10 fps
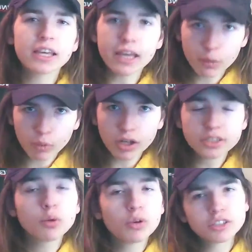It
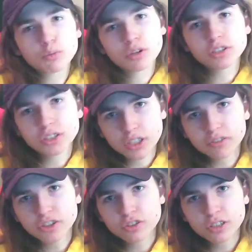was. Was it worse than the
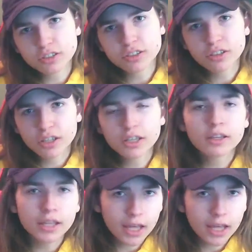original Justice League?